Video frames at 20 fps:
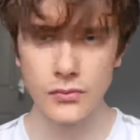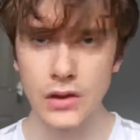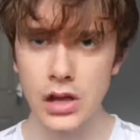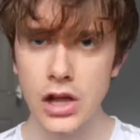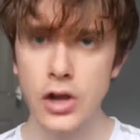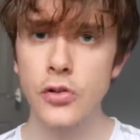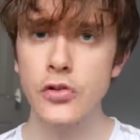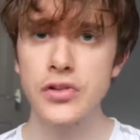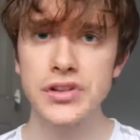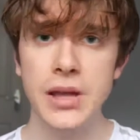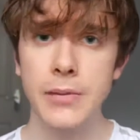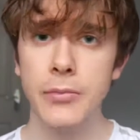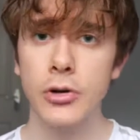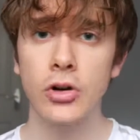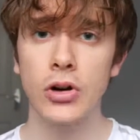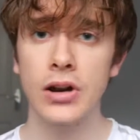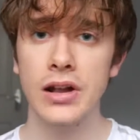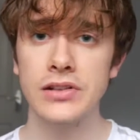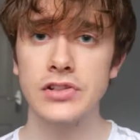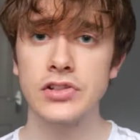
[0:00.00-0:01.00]
and other
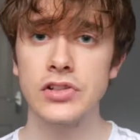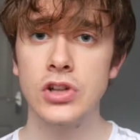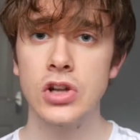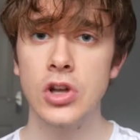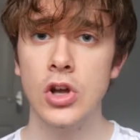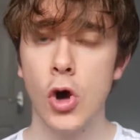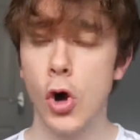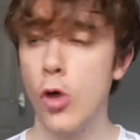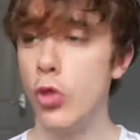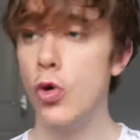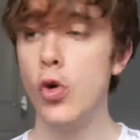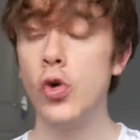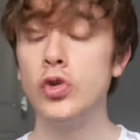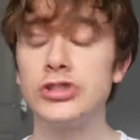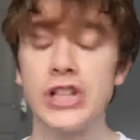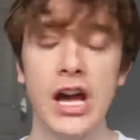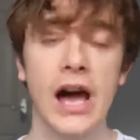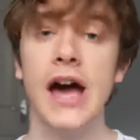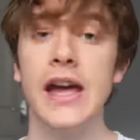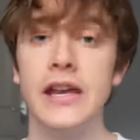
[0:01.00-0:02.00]
Democrats on
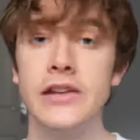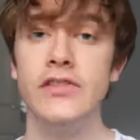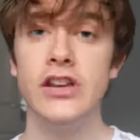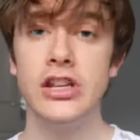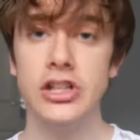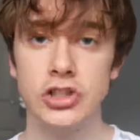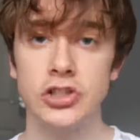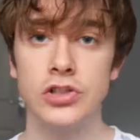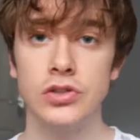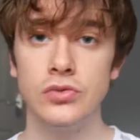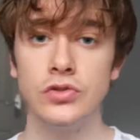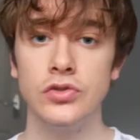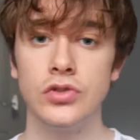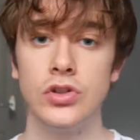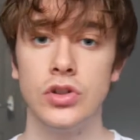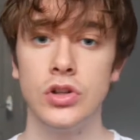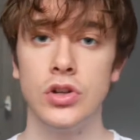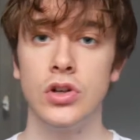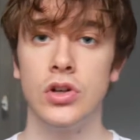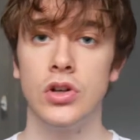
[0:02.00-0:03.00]
those kind of issues,
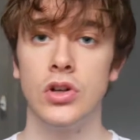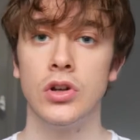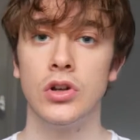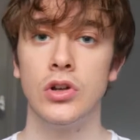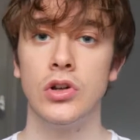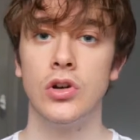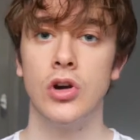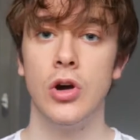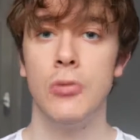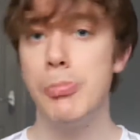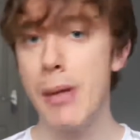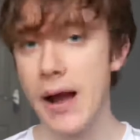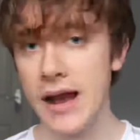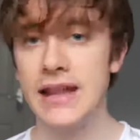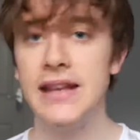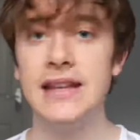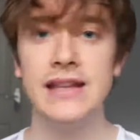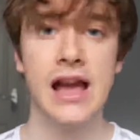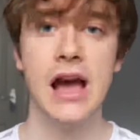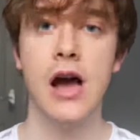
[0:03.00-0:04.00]
on
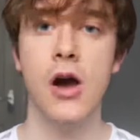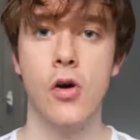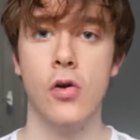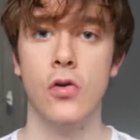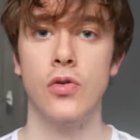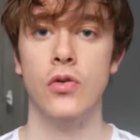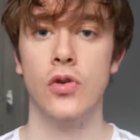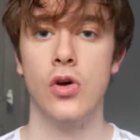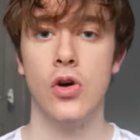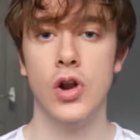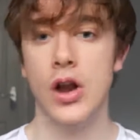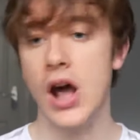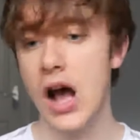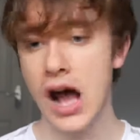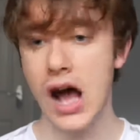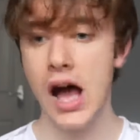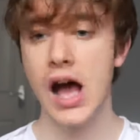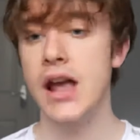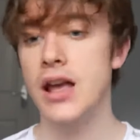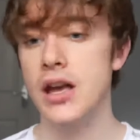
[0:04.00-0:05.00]
backing down on a
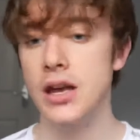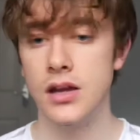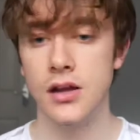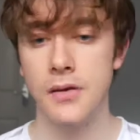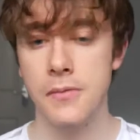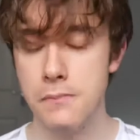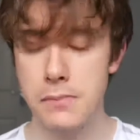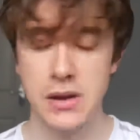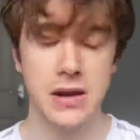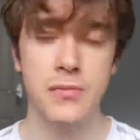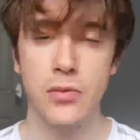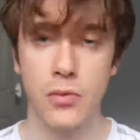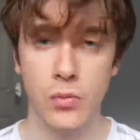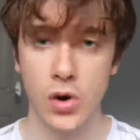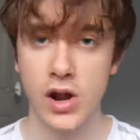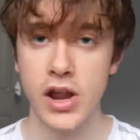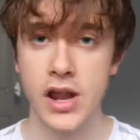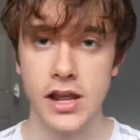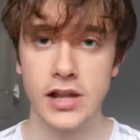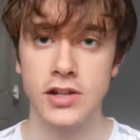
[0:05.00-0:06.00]
higher minimum
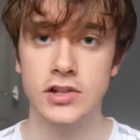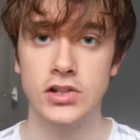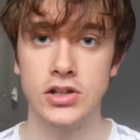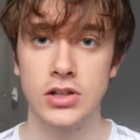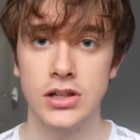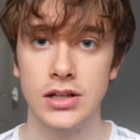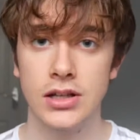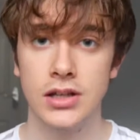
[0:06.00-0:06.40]
wage.